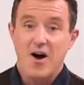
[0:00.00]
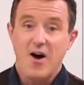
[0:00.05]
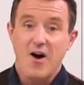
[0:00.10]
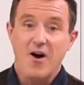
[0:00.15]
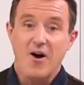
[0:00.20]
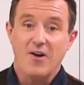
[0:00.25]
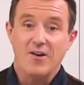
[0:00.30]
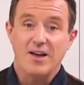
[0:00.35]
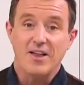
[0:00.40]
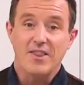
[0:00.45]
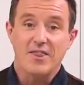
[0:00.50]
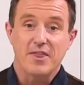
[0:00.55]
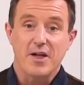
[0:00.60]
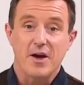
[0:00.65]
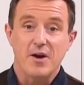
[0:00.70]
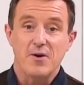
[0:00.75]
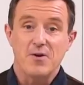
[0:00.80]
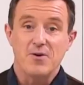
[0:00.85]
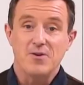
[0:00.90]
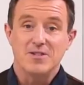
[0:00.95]
on
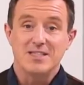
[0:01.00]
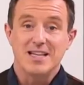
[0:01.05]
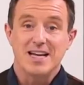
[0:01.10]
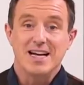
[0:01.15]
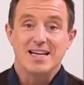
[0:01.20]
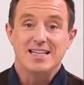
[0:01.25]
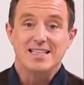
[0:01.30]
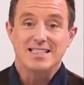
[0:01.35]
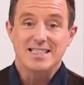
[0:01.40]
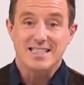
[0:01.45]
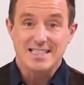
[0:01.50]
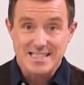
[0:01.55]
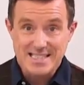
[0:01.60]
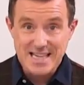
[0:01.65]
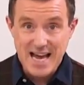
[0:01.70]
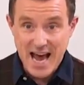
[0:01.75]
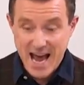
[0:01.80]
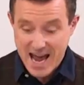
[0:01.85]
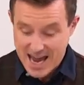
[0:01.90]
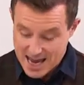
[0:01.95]
those
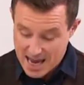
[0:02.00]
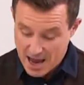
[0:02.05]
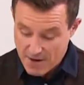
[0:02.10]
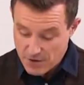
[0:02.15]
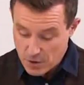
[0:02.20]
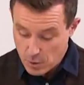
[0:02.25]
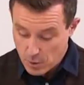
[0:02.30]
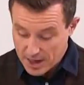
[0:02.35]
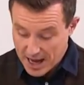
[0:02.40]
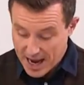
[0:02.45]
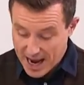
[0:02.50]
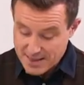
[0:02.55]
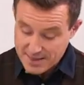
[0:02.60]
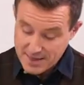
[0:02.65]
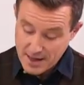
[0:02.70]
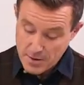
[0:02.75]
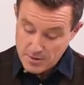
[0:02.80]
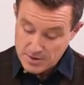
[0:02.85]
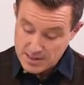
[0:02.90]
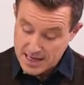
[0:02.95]
today, if you want to add
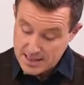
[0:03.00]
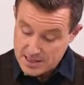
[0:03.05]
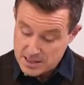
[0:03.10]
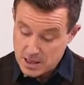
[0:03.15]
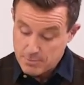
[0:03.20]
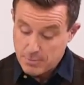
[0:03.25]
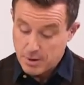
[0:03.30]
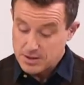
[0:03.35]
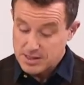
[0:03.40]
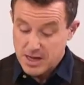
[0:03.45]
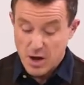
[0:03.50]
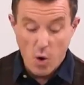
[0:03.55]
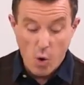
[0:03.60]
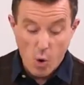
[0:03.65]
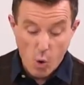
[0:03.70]
those into your basket.